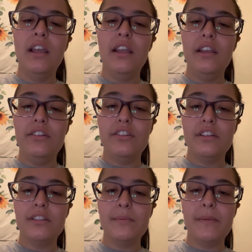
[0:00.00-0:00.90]
and
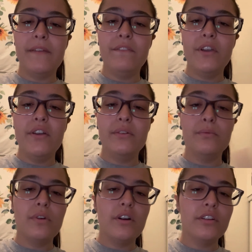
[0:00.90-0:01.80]
just be my phone and
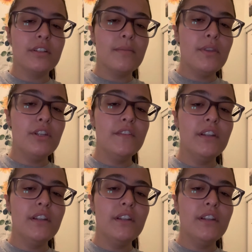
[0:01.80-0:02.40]
watch some YouTube